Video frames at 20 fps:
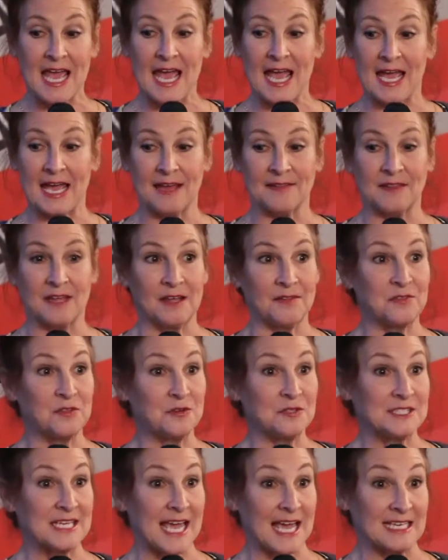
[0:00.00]
and the
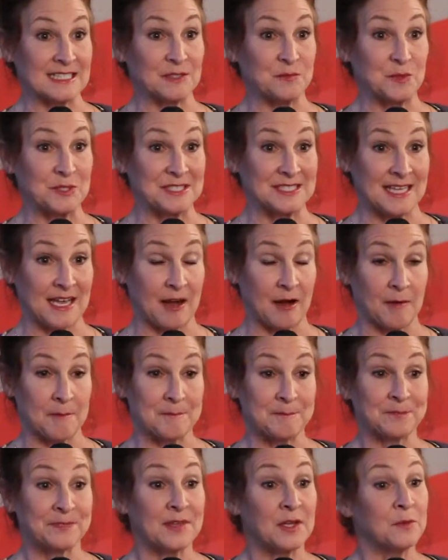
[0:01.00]
enthusiasm was
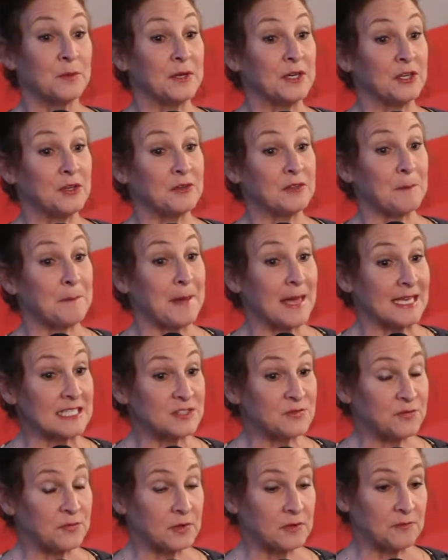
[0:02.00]
there. We knew the
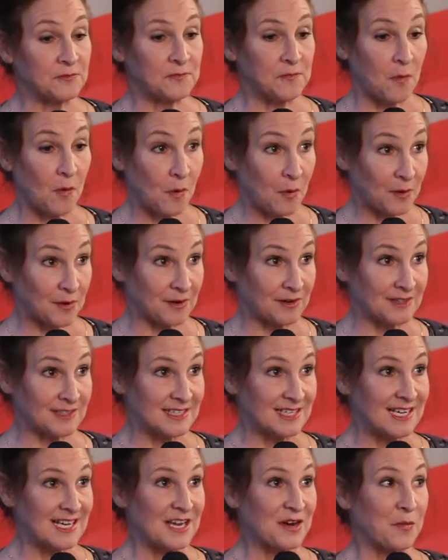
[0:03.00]
best foot forward
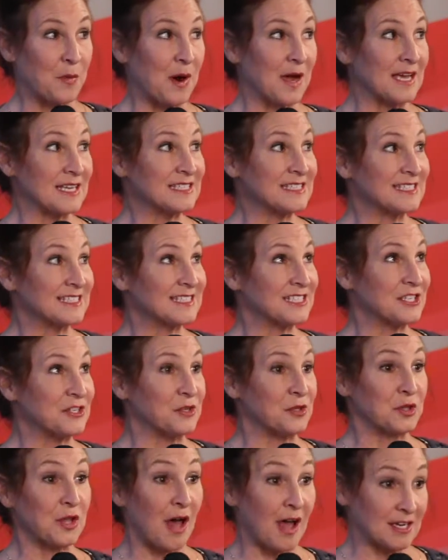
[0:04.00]
was
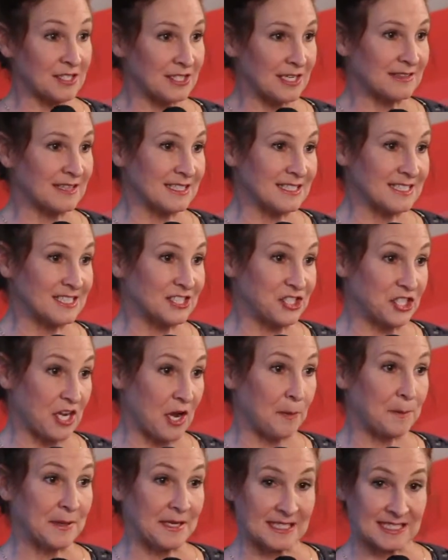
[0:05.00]
to launch at this
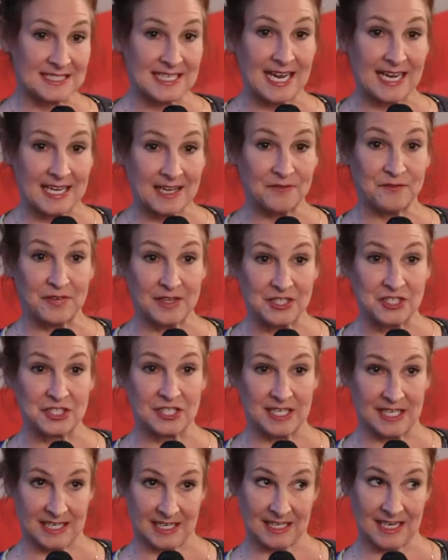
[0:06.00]
GOP state
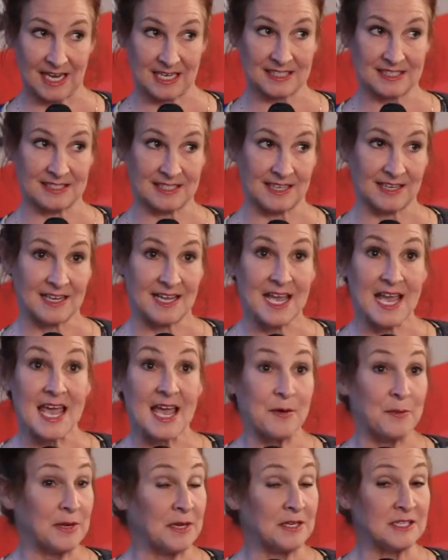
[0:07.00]
convention in Augusta.
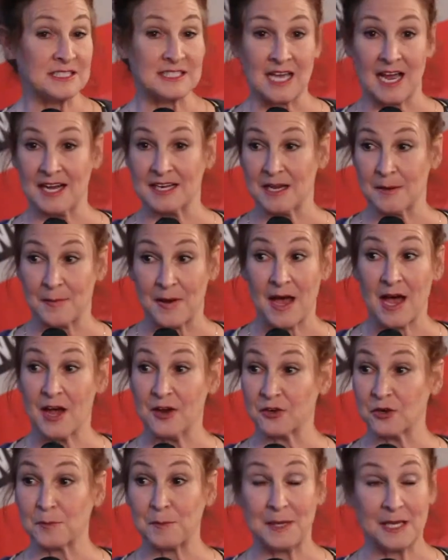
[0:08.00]
We signed up
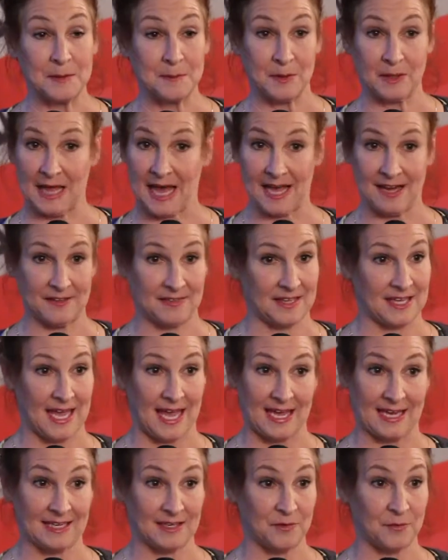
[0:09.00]
100 people out of the
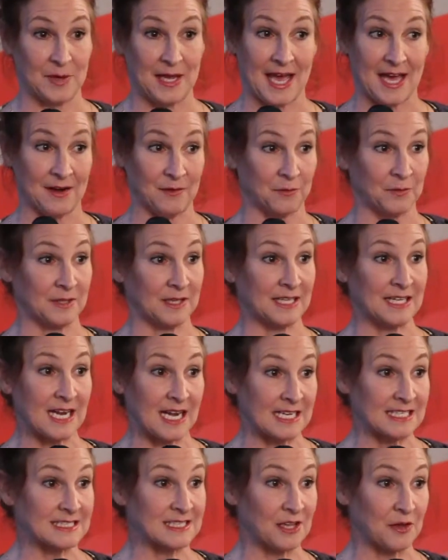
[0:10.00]
gate. We had a really
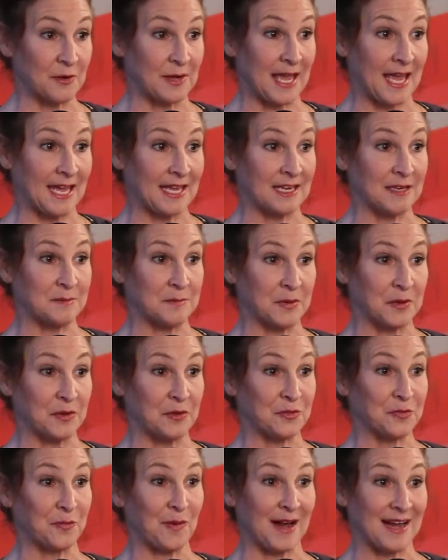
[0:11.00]
nice located
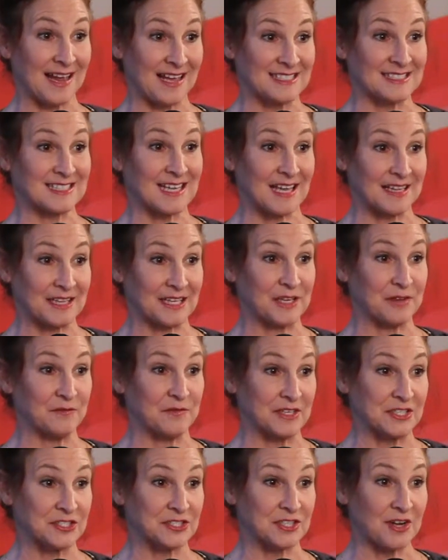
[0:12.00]
booth right outside the
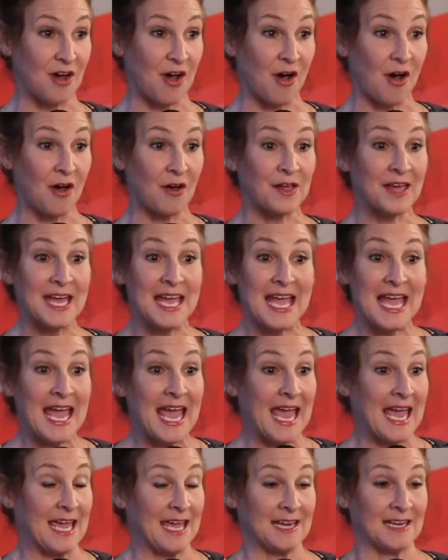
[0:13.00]
convention hall,
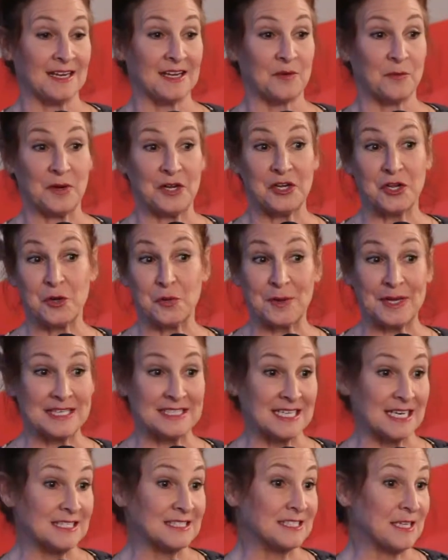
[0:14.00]
and we knew we had
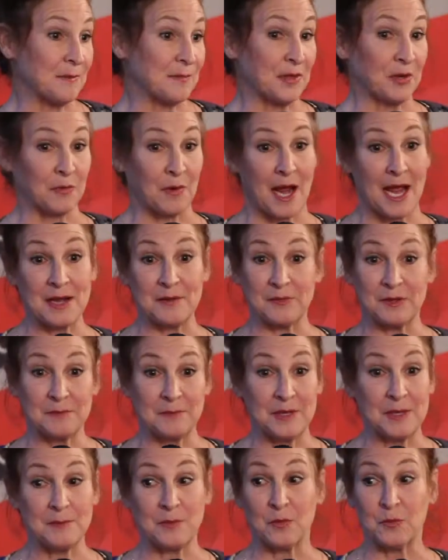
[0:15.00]
done something right when
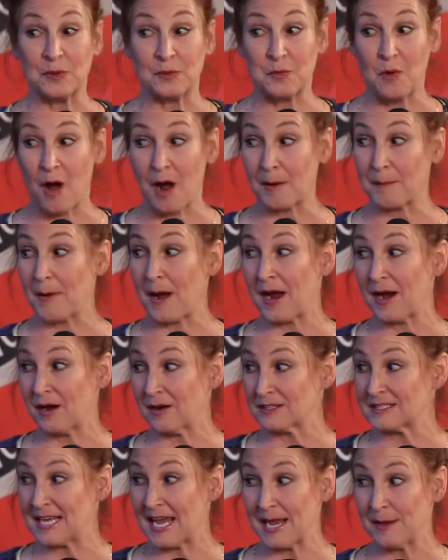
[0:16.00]
people would walk by
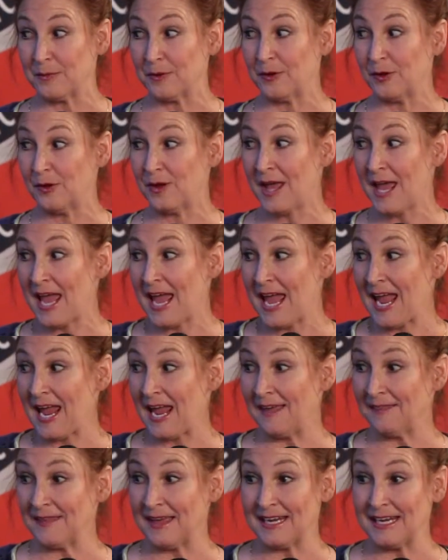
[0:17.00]
our table
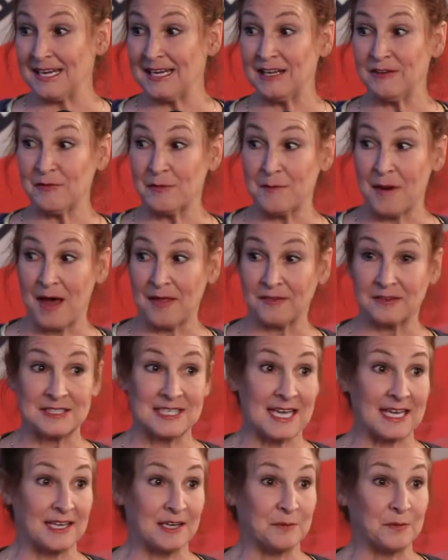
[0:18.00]
and they didn't even bother
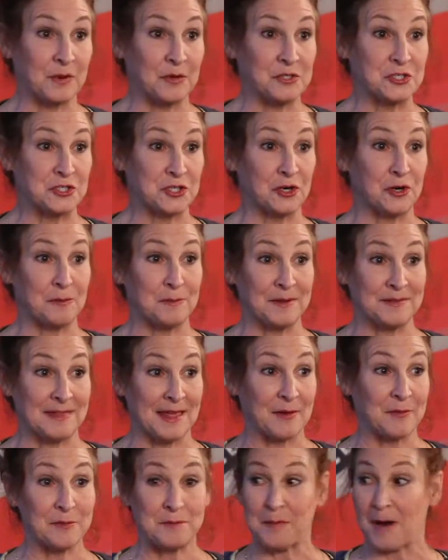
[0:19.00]
taking a brochure, but
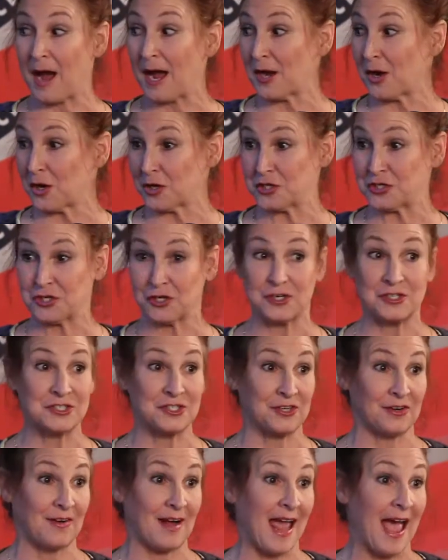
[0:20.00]
they would buy our shirts
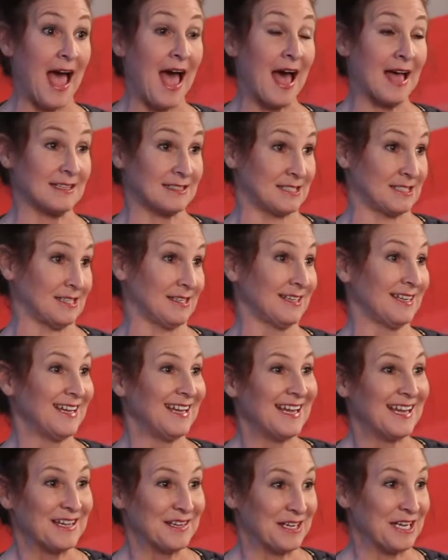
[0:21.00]
and our hats
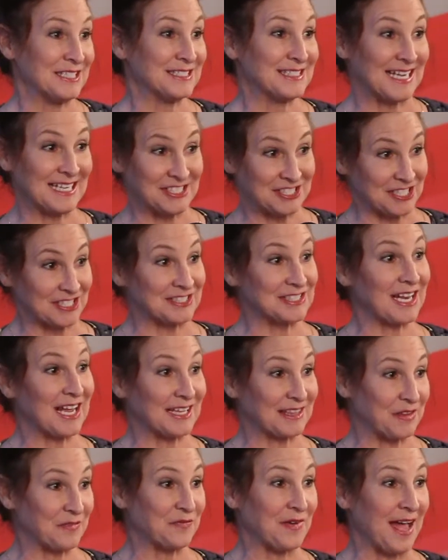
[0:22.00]
because they just
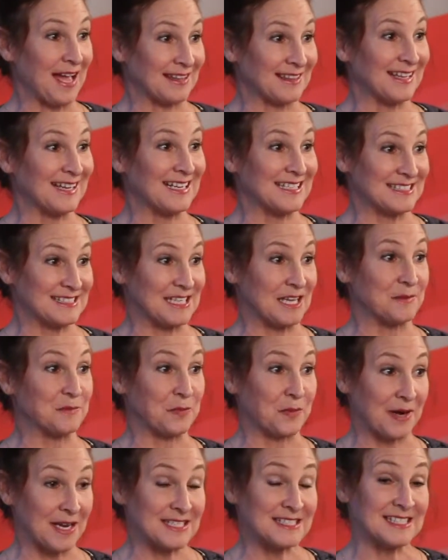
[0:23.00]
liked the fact that it said
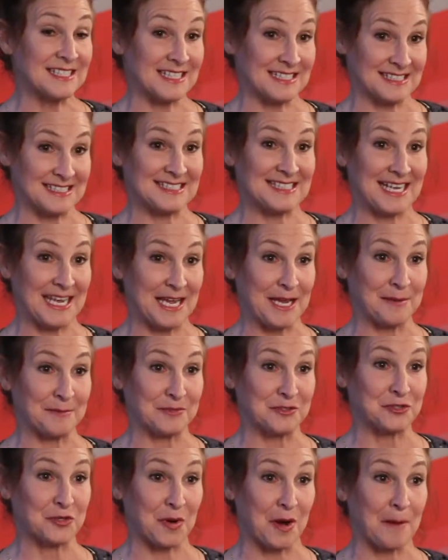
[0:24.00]
President's
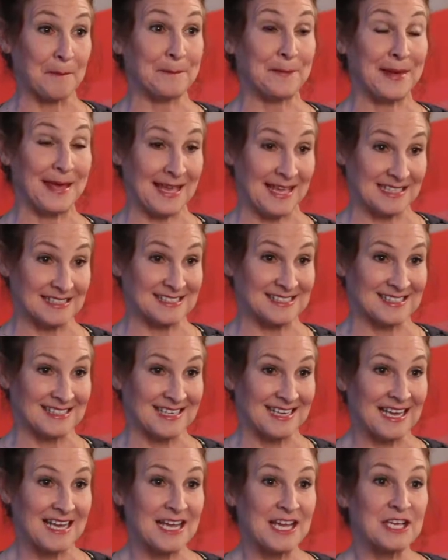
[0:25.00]
Team, Trump, Pence.
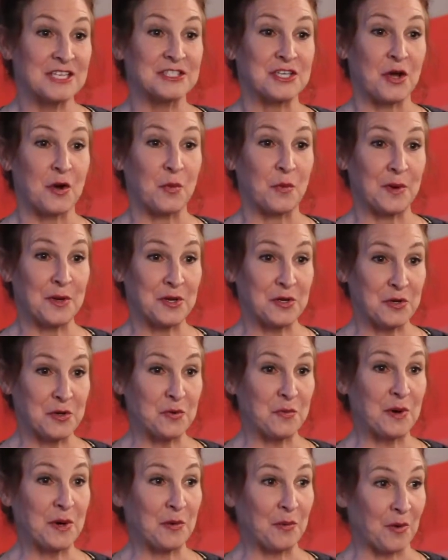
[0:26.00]
So we knew
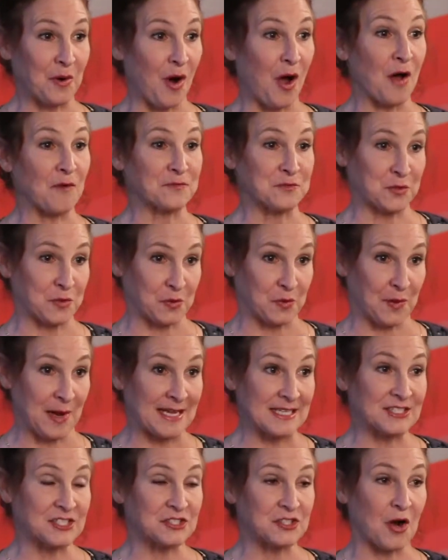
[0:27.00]
we were off to a
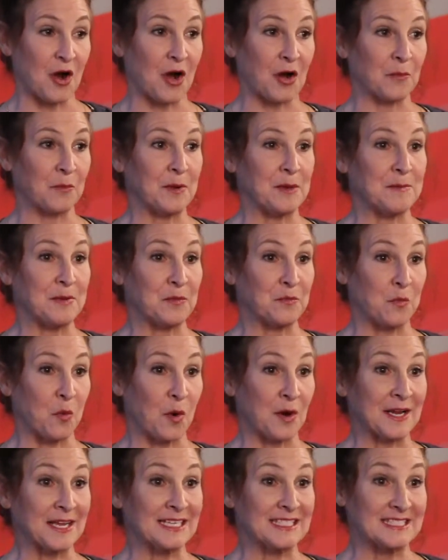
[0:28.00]
great start. We've been
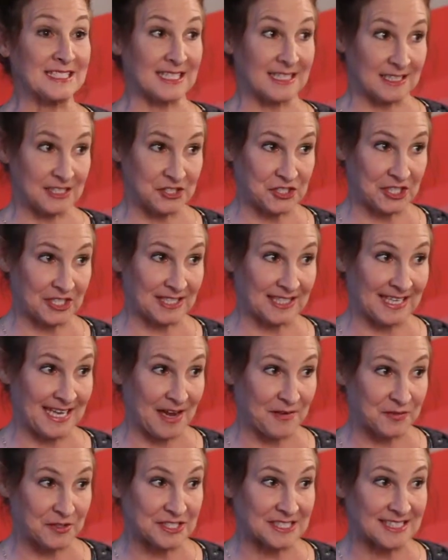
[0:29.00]
working diligently
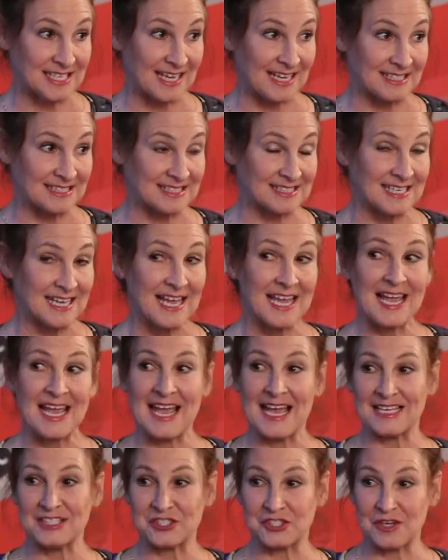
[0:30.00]
ever since.
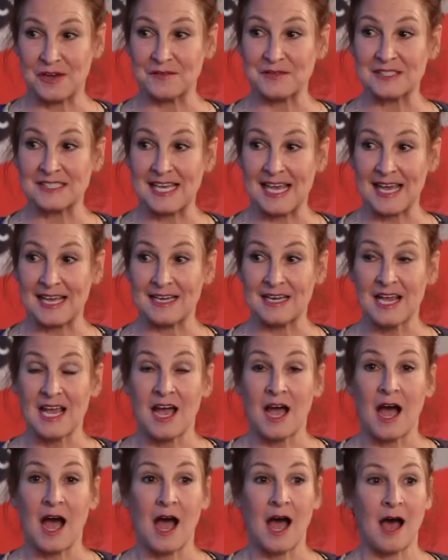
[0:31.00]
As Jeff said,
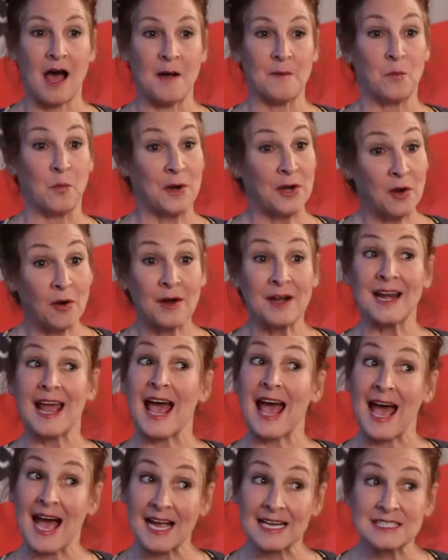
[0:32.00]
we're an
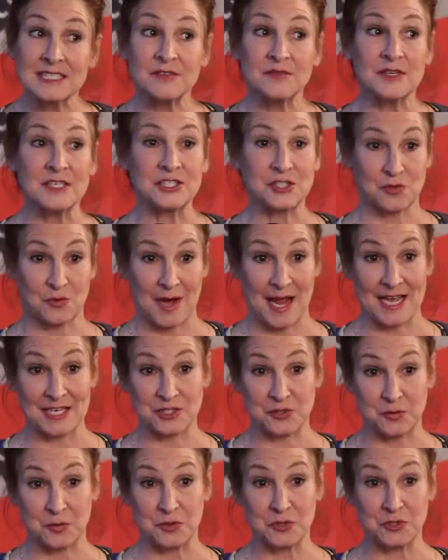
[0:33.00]
activist
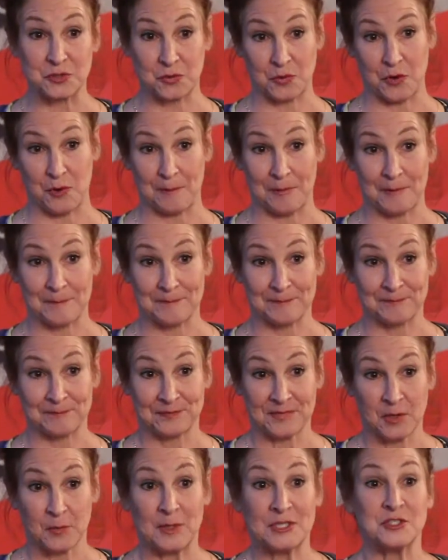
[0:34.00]
grassroots group.
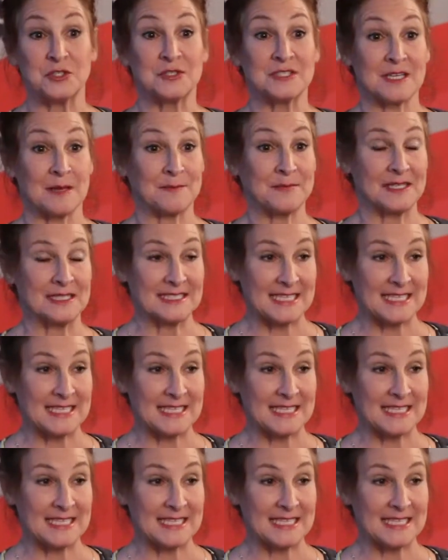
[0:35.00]
We do something